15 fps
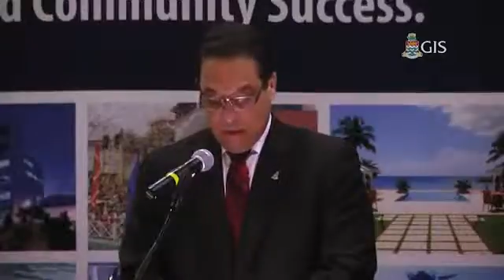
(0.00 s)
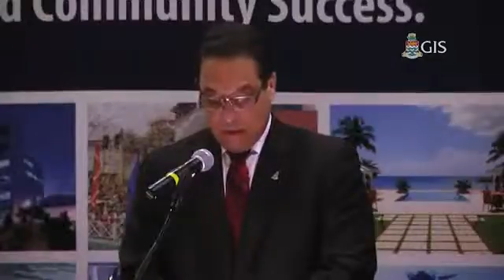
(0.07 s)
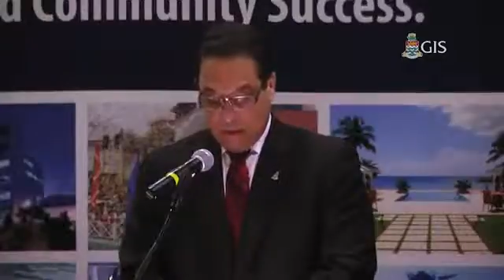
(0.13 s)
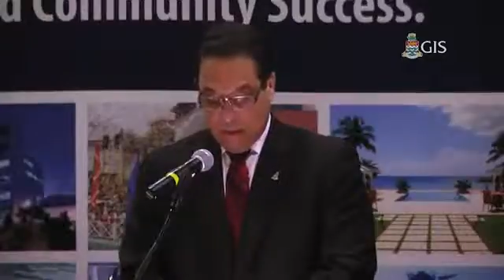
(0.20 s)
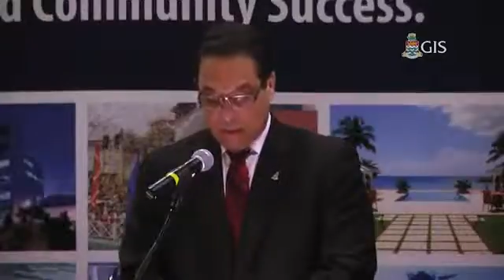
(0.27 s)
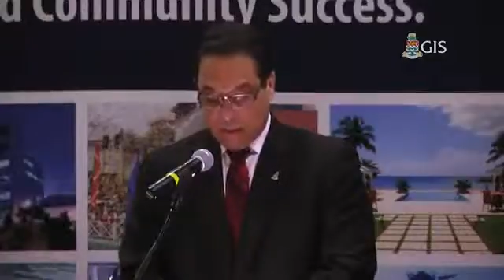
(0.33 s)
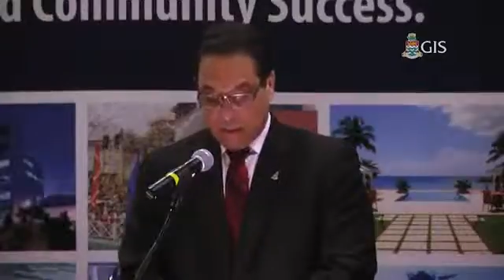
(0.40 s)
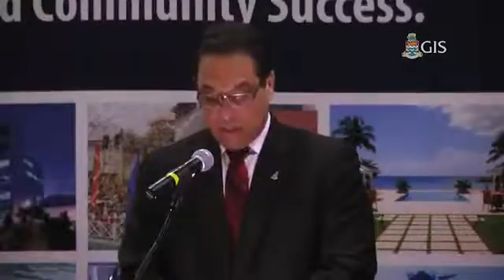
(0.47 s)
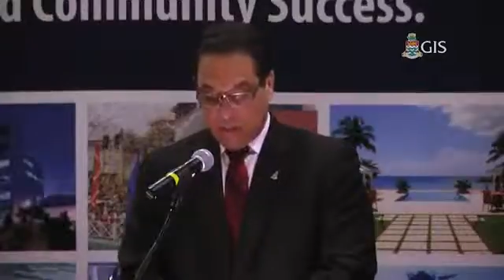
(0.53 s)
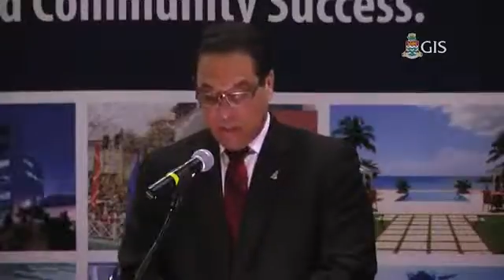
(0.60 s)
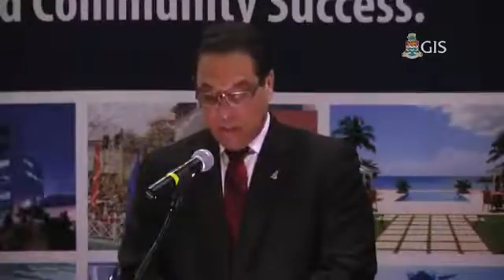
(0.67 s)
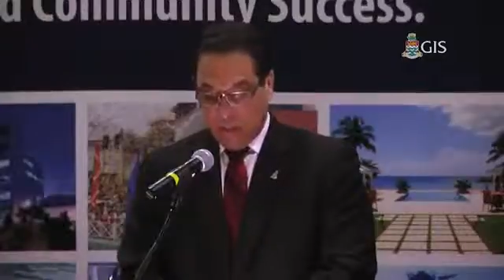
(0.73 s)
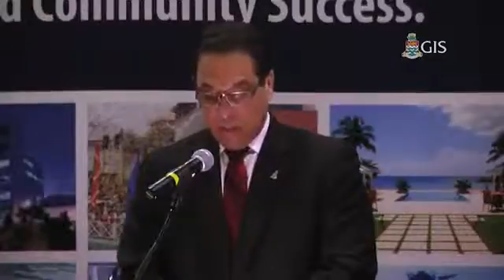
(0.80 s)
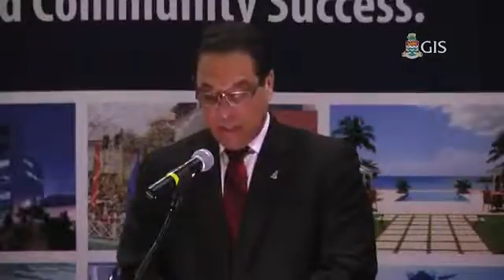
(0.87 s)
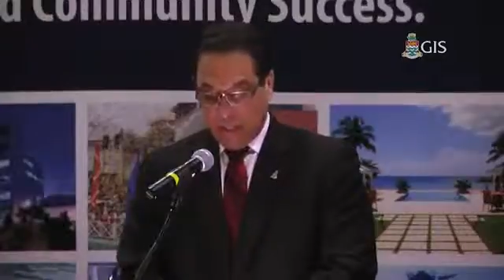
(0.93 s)
The process
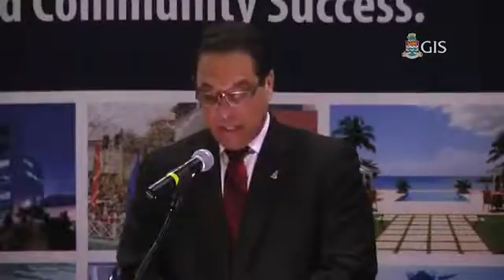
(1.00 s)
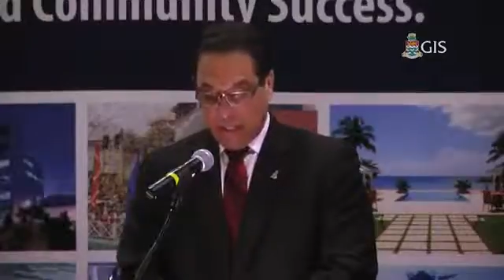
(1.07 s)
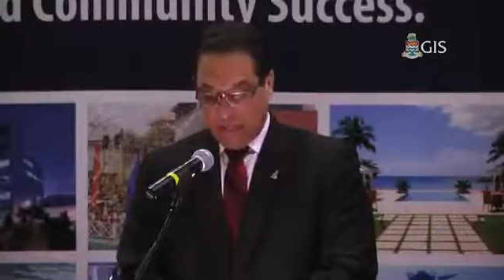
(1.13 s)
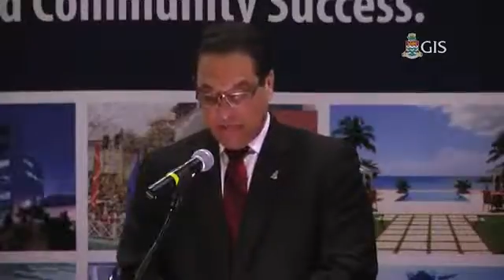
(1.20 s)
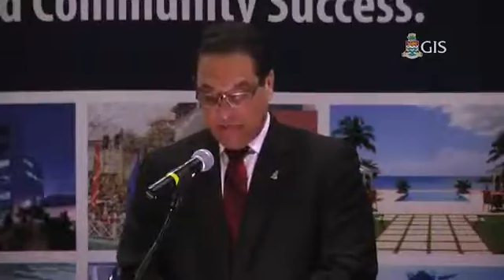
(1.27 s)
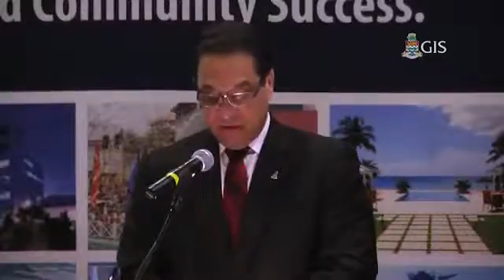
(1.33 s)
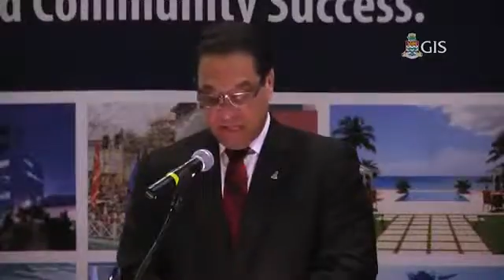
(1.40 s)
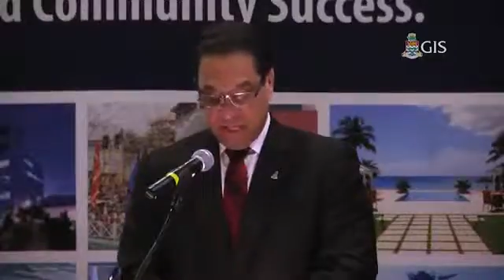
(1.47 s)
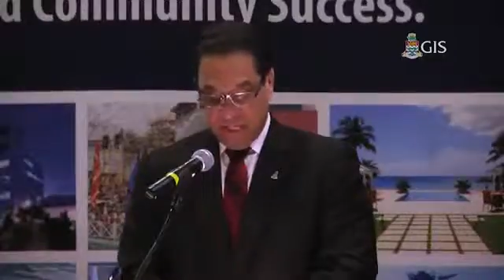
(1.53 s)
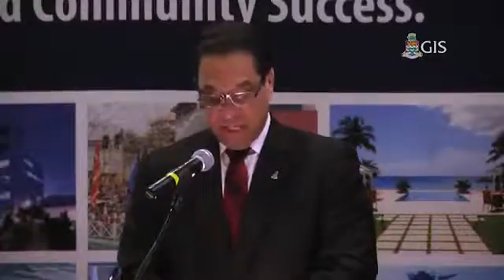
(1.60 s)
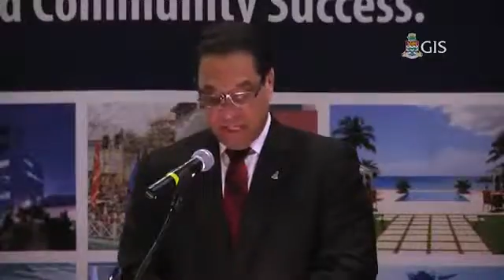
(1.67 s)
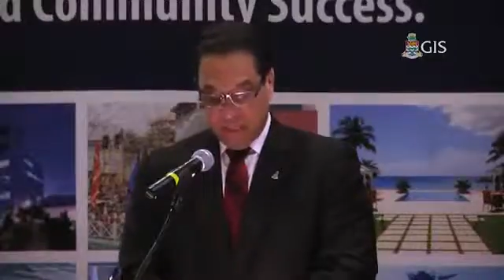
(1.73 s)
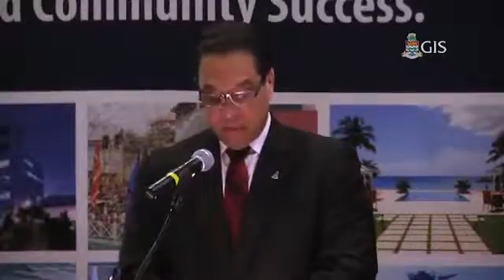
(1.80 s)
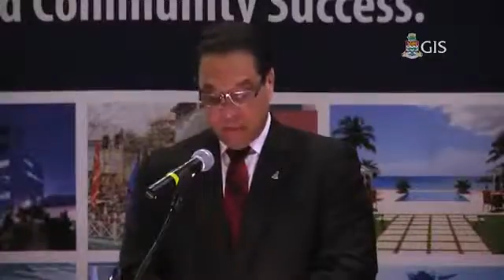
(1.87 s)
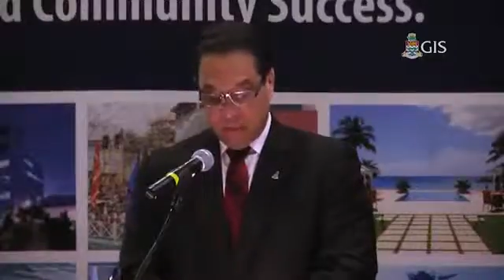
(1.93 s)
being undertaken for these
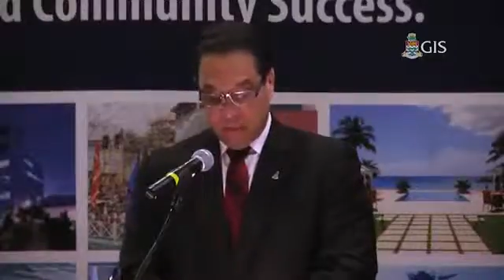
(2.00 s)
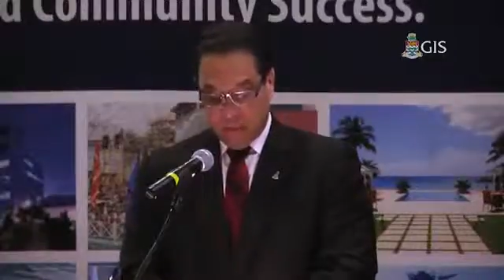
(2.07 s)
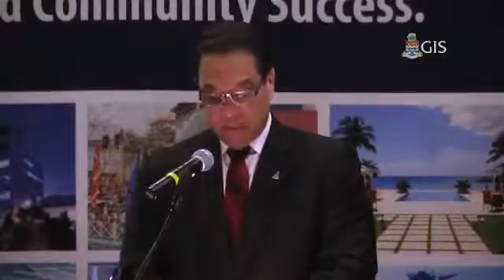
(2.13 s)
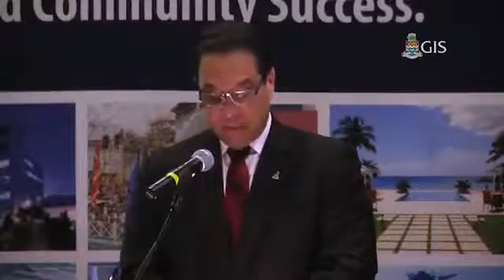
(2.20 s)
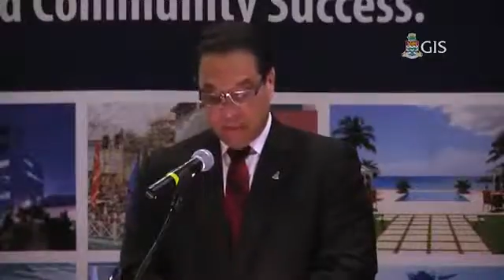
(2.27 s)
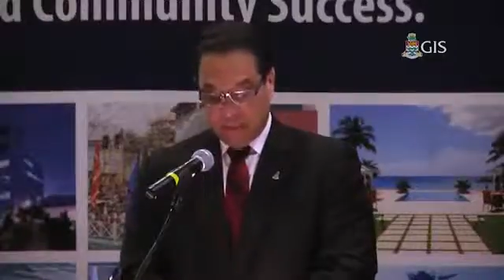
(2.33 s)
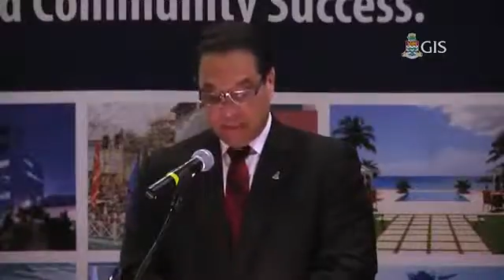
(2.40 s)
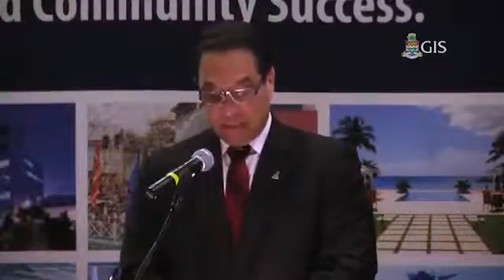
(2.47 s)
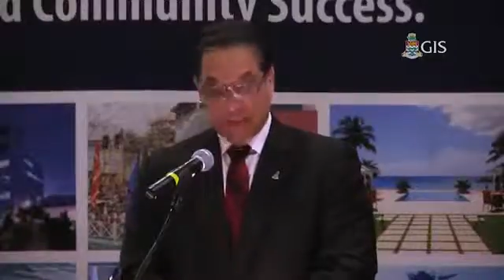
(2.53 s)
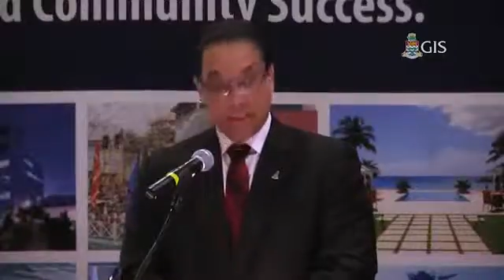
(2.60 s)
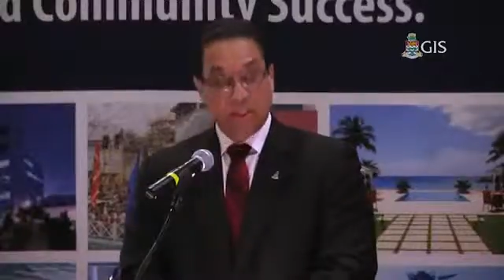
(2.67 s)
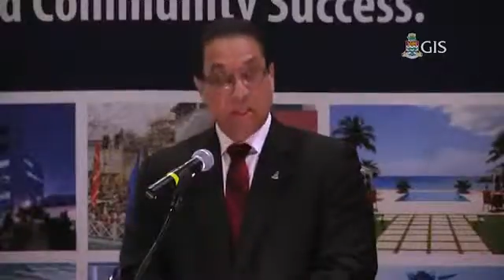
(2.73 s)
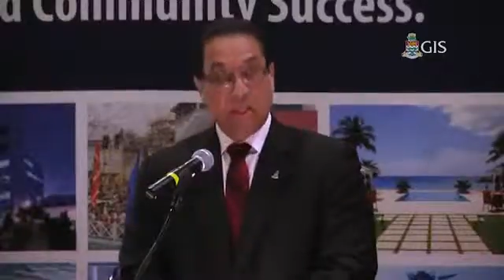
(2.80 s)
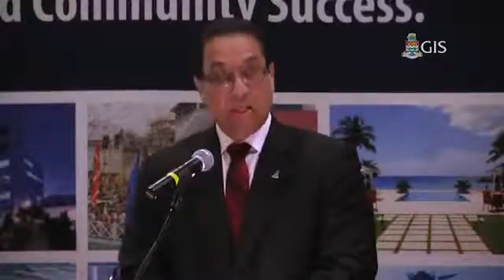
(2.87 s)
national projects